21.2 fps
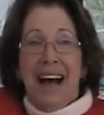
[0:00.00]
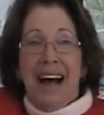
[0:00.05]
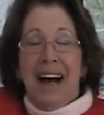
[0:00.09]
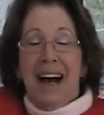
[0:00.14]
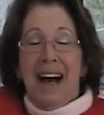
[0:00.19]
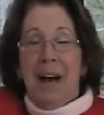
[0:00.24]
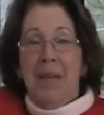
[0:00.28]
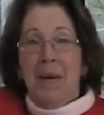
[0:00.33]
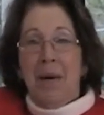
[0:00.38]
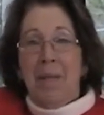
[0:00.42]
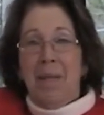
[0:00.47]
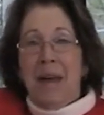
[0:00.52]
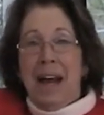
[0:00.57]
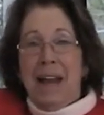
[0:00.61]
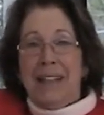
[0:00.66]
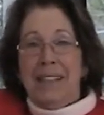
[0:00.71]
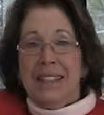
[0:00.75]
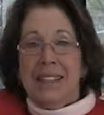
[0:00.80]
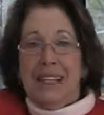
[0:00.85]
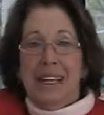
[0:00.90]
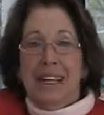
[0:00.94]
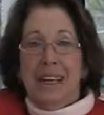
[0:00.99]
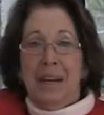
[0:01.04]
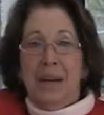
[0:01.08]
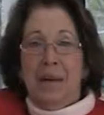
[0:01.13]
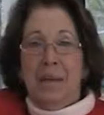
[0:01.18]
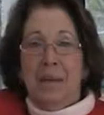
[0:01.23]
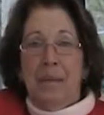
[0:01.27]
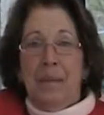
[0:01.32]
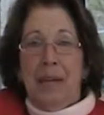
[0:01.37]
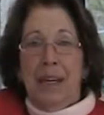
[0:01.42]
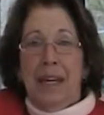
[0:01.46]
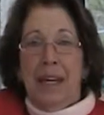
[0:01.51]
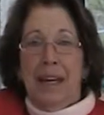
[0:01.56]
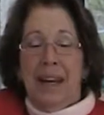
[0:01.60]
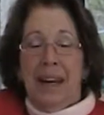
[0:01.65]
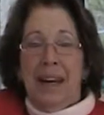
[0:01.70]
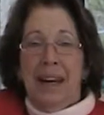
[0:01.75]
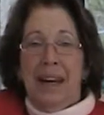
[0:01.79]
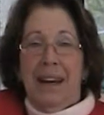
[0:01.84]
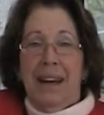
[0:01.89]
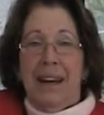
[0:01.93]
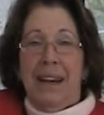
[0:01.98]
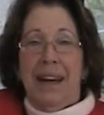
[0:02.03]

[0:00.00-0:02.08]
I went back to him in